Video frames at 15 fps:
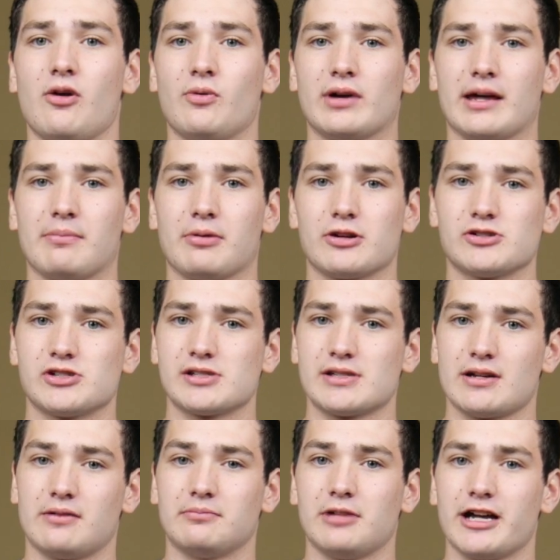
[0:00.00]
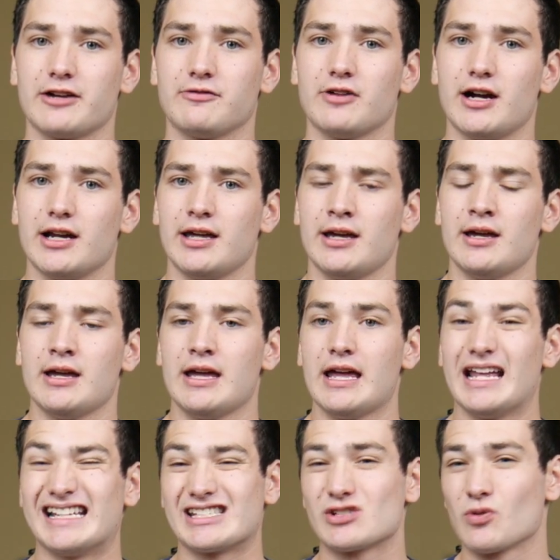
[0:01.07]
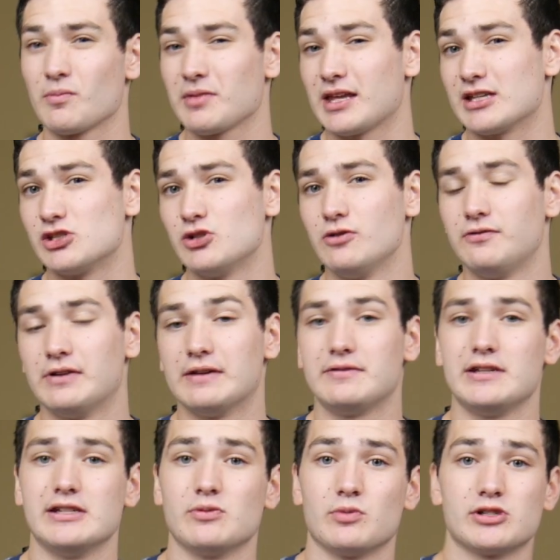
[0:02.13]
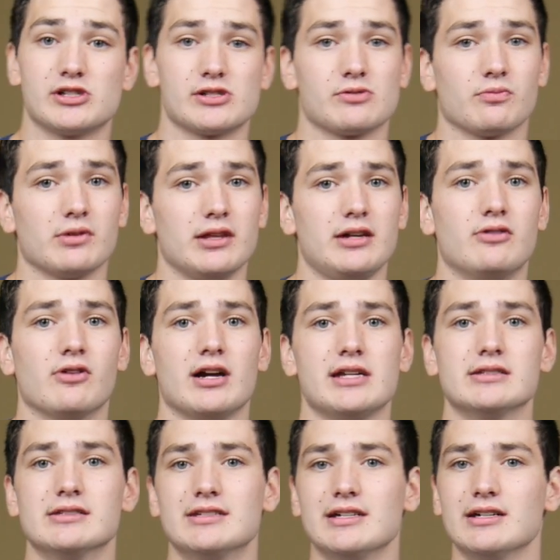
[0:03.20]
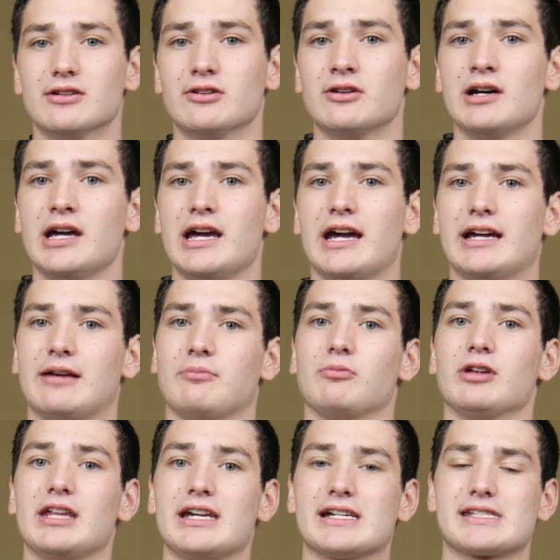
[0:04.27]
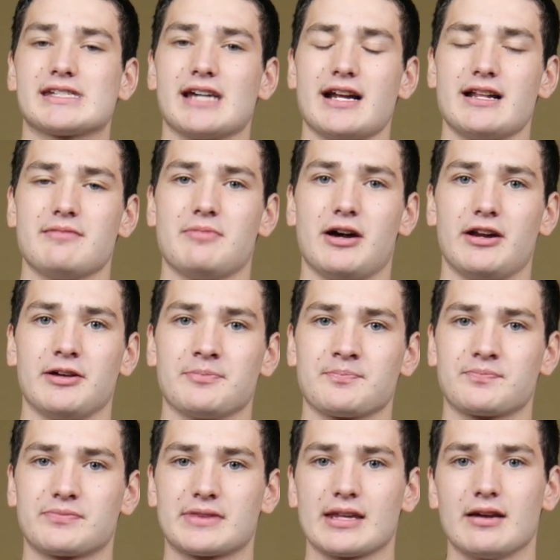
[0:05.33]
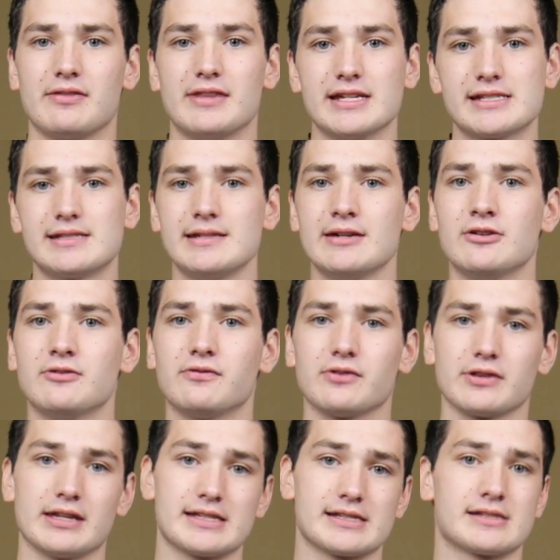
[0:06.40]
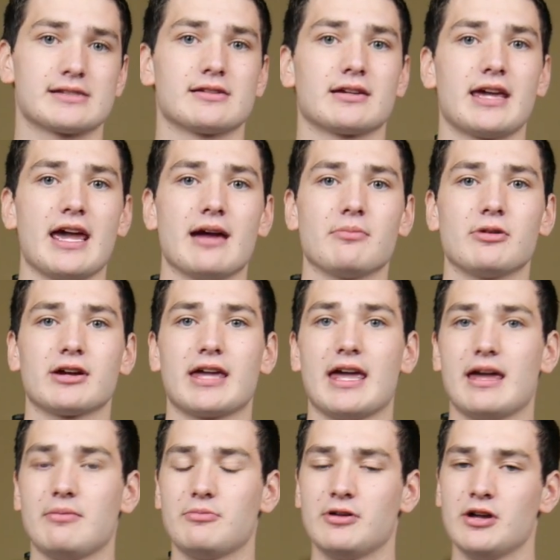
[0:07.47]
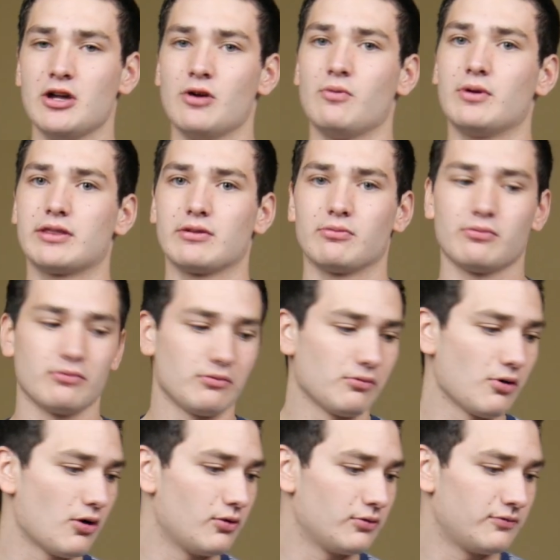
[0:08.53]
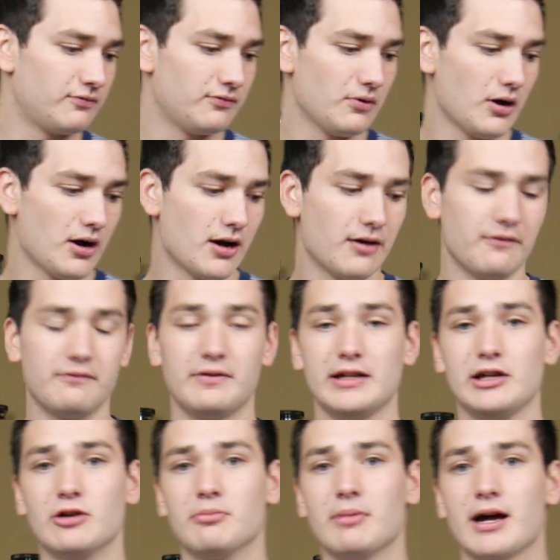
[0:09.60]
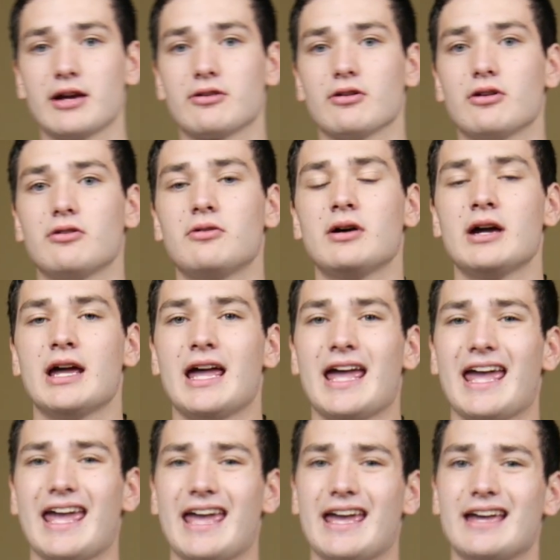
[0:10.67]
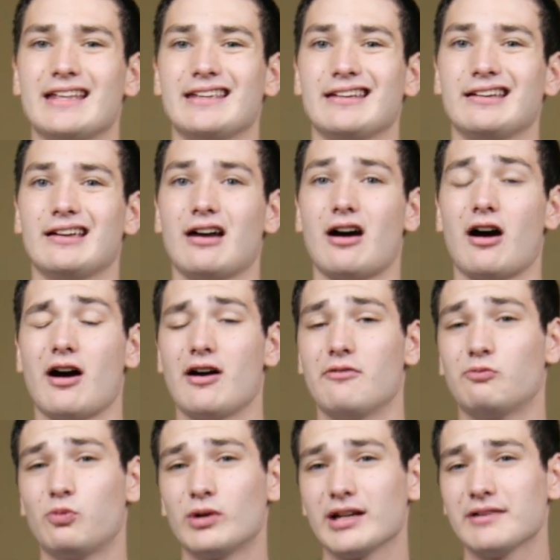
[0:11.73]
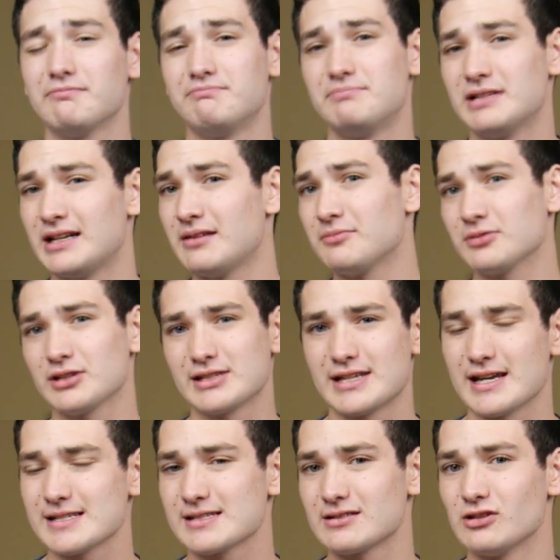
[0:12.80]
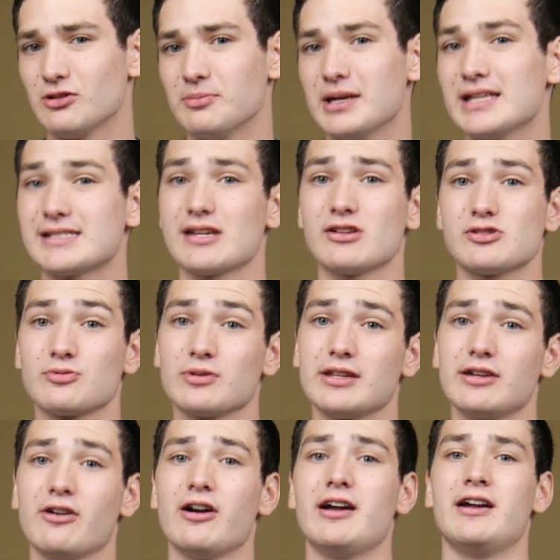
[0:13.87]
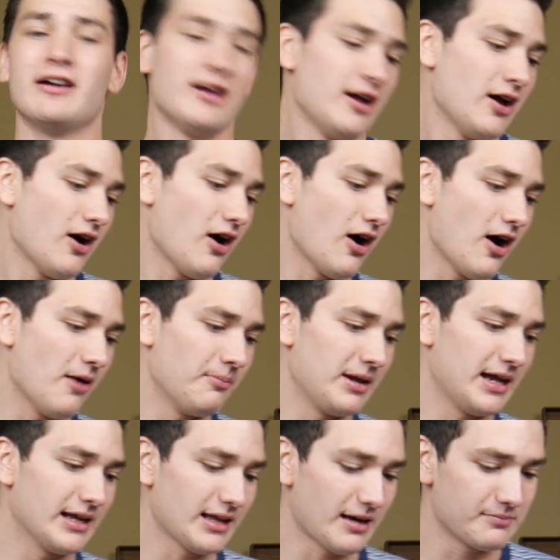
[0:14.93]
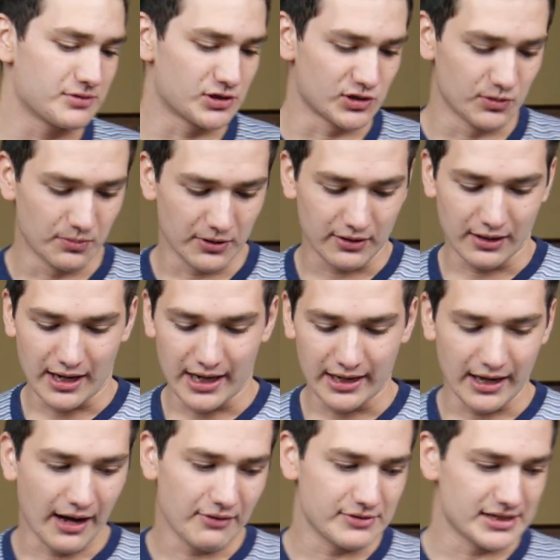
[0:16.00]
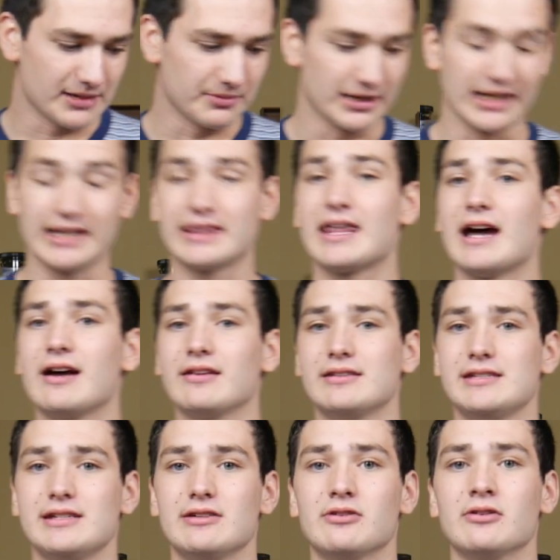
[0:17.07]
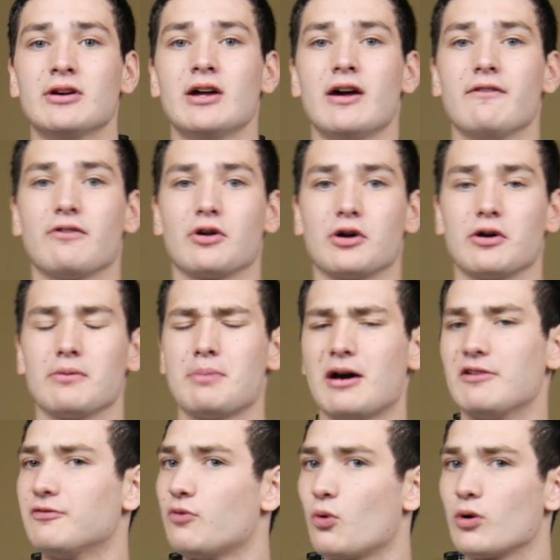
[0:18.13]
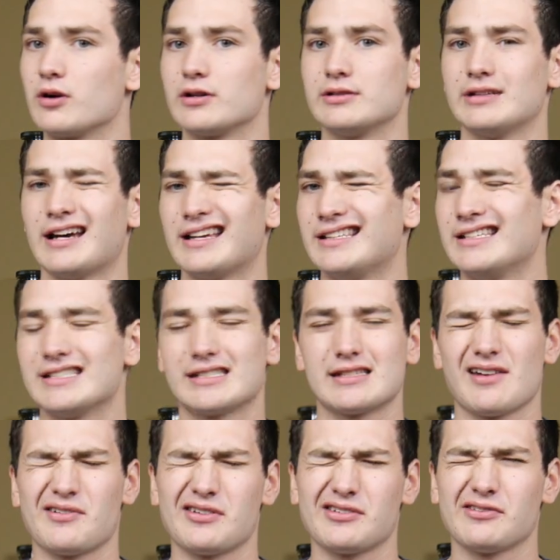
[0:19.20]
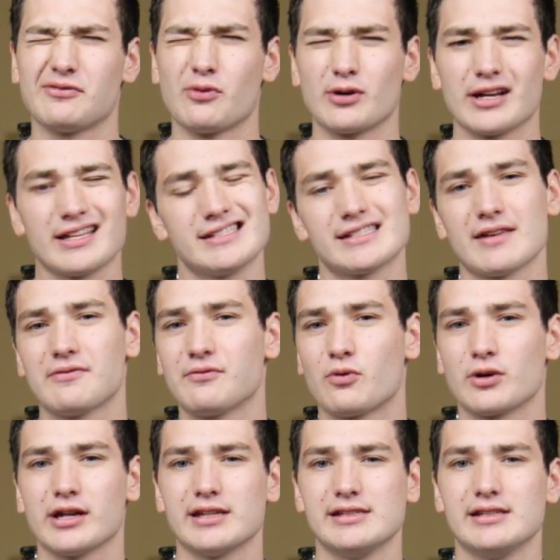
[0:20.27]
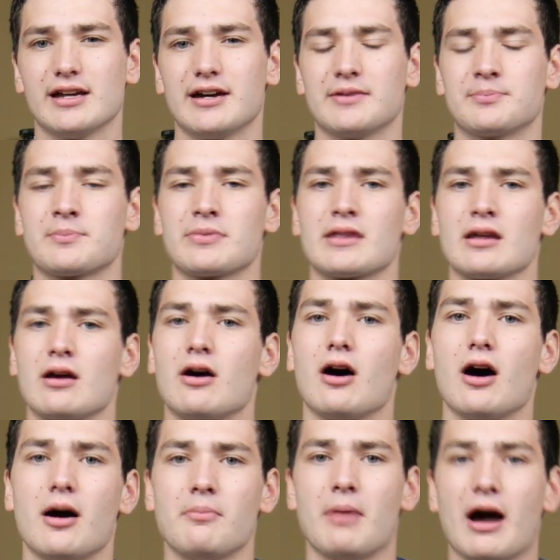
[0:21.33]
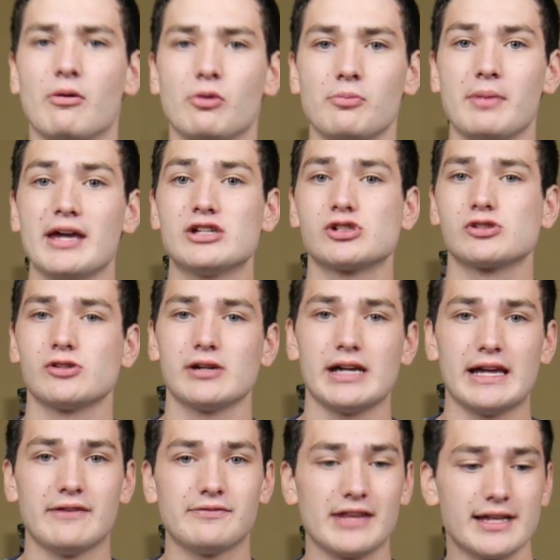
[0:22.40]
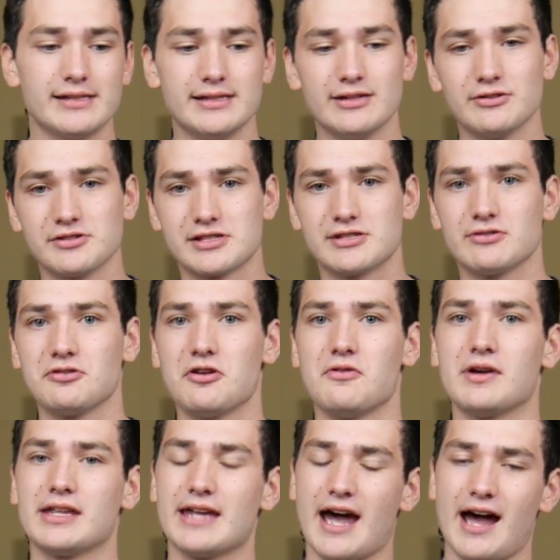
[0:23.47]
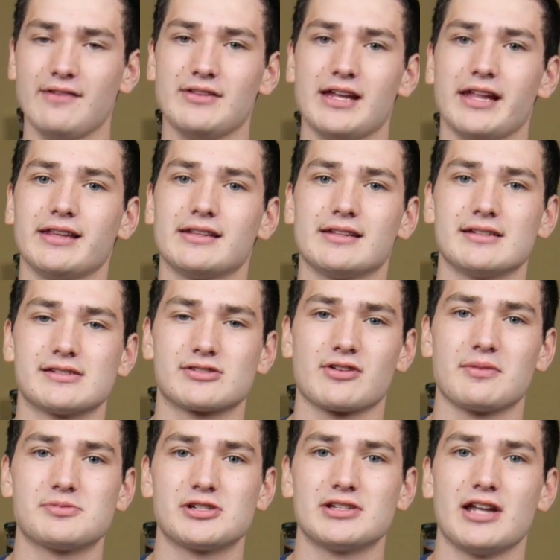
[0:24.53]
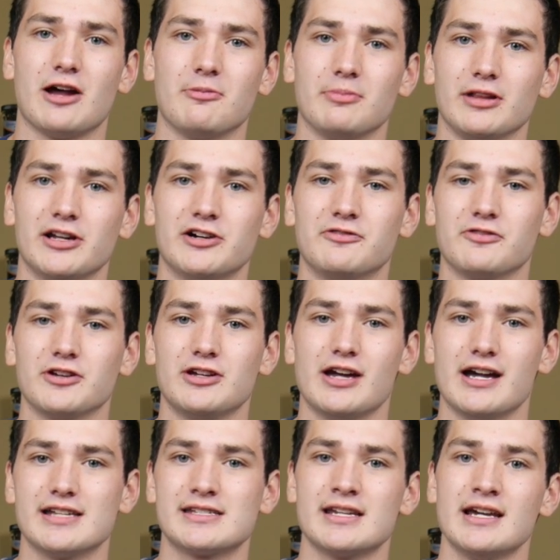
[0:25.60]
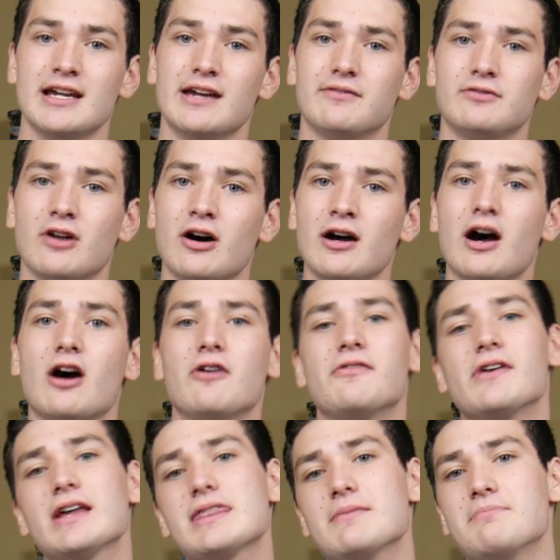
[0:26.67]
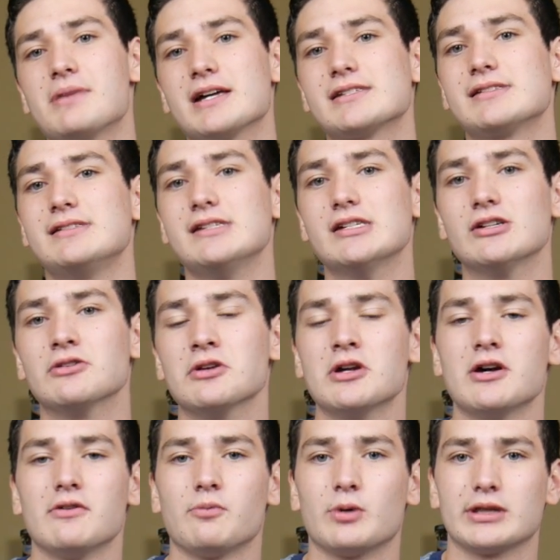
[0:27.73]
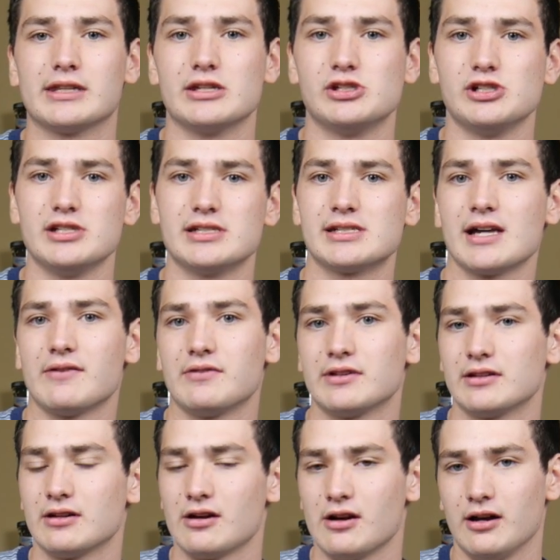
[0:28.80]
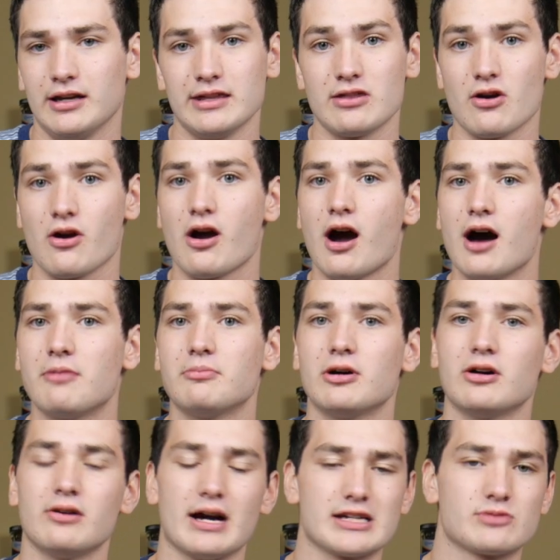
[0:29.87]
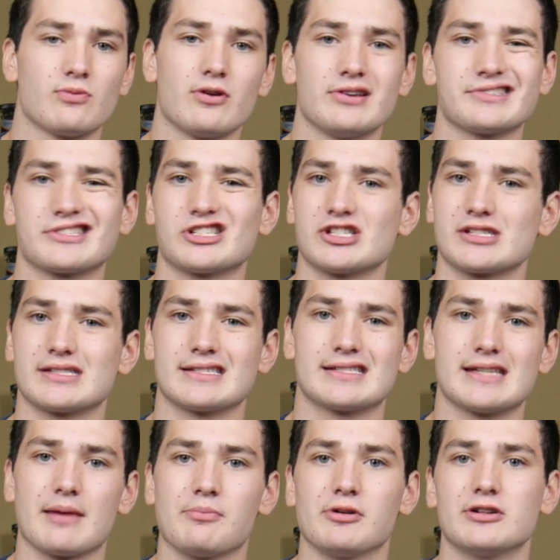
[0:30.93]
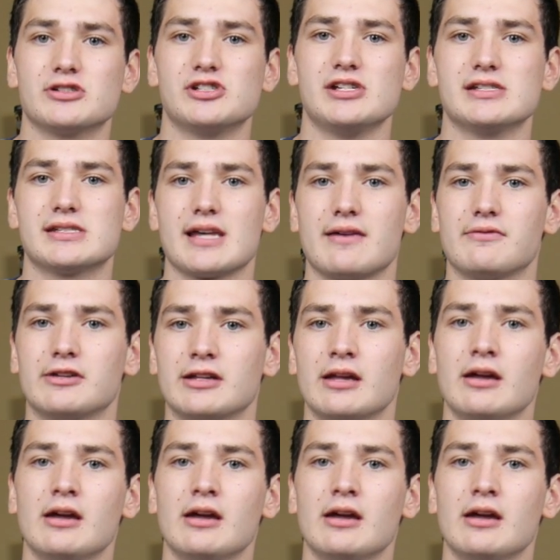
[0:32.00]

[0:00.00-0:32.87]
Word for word: when I purchased it on Black Friday, and it's normally like 250, which is a really great deal, and I'm really excited about it. This deal for this camera came with the Rode uh, Video Micro, and uh, what I've been able to test a little bit sounds really great. Um, and I'm super glad I was able to get that deal for about 497, 497, 499. Um, I will make sure, if that deal is still going, to have that in the description down below for you guys. If not, I'll find the best deal with the G7, uh, their combo, as well as just the separate G7